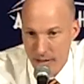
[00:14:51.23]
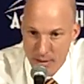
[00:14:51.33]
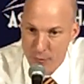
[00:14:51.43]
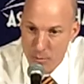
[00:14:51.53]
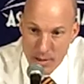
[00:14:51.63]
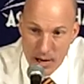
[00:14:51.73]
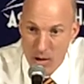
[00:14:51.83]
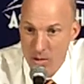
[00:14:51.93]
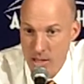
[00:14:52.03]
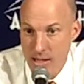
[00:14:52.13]
And then from
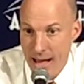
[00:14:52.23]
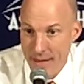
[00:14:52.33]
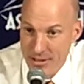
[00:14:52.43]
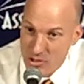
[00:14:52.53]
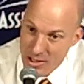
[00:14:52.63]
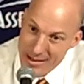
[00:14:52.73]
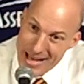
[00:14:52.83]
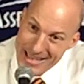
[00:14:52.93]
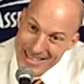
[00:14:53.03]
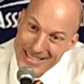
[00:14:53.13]
there, having said
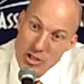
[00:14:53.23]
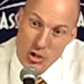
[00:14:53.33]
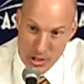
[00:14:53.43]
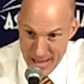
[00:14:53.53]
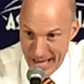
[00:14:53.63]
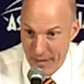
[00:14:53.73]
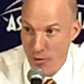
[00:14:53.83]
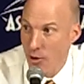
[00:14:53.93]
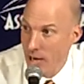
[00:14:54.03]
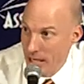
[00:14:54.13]
that, in addition to that, I
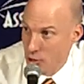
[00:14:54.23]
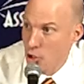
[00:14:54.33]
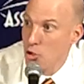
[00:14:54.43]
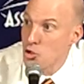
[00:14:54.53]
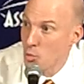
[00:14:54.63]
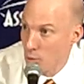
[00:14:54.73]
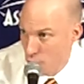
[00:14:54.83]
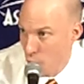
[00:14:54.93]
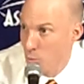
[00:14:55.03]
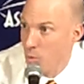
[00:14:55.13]
thought our execution
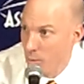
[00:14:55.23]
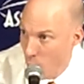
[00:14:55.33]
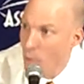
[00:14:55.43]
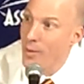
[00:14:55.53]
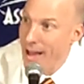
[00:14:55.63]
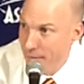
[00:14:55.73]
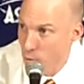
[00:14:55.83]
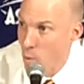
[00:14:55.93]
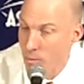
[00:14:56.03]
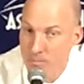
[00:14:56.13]
was good when we were in the
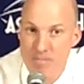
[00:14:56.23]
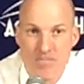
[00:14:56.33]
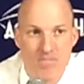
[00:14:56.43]
half-court.